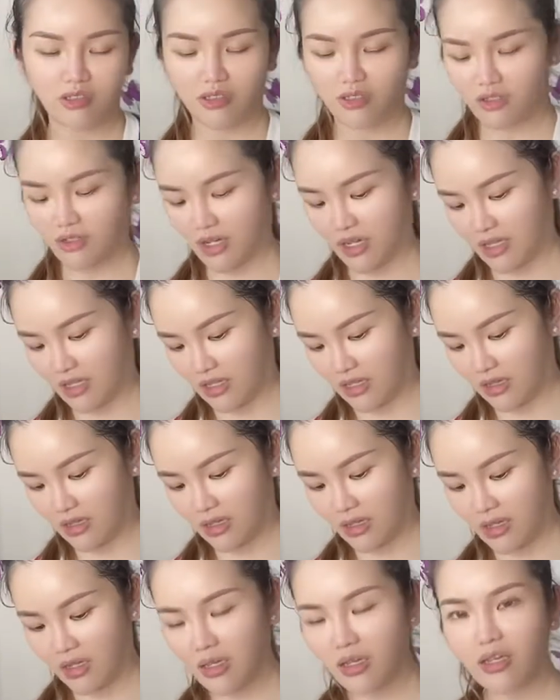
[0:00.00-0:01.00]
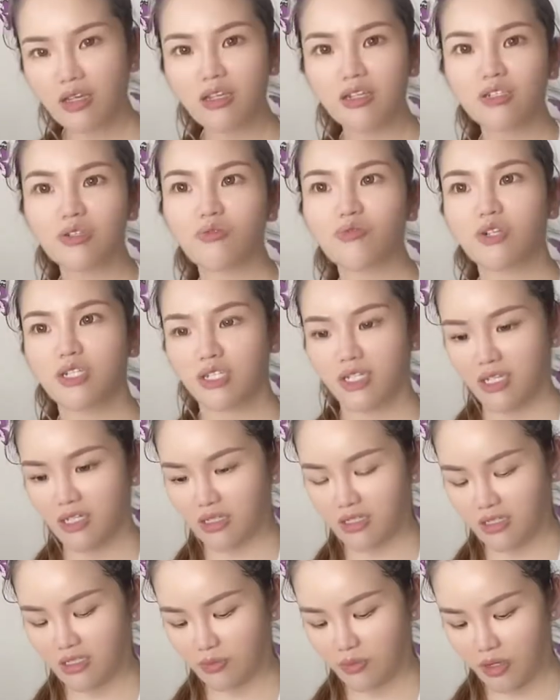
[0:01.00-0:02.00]
Australian. It is
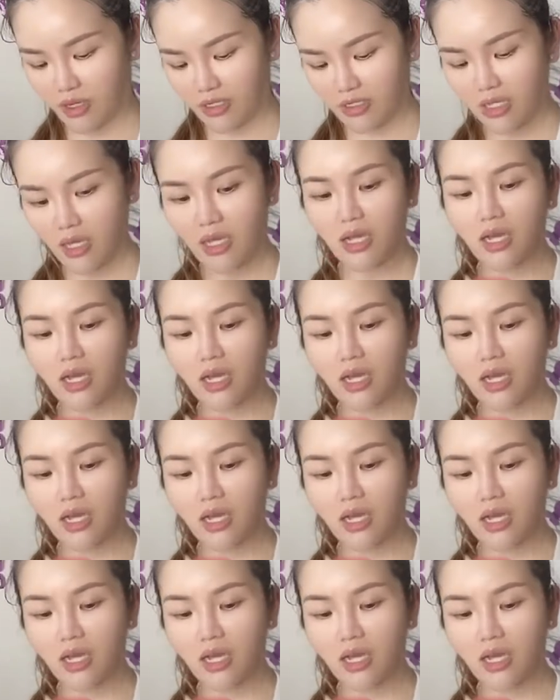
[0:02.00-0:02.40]
ridiculous price.